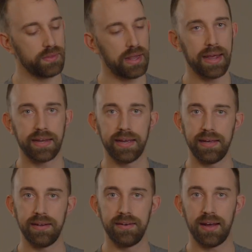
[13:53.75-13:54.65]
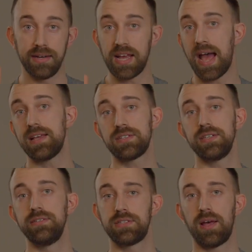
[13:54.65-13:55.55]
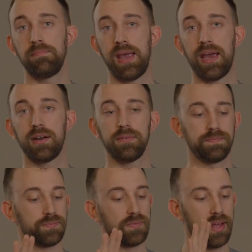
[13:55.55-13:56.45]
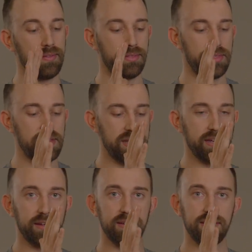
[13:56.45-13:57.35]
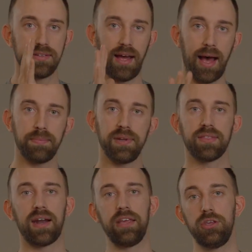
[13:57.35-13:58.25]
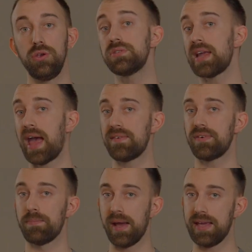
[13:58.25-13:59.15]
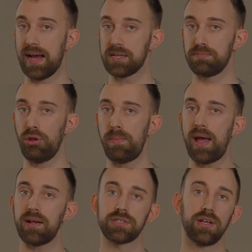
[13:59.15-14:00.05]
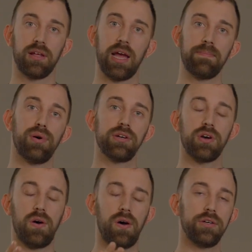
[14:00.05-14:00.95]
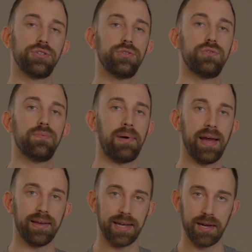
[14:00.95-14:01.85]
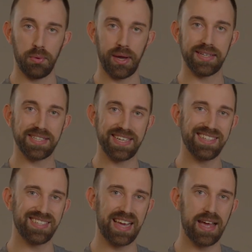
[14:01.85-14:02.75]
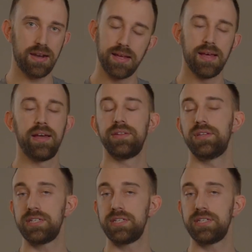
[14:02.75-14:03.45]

I can attest in some manner the optic that I used to have on my gas blowbacks, I put onto my KWA T10. The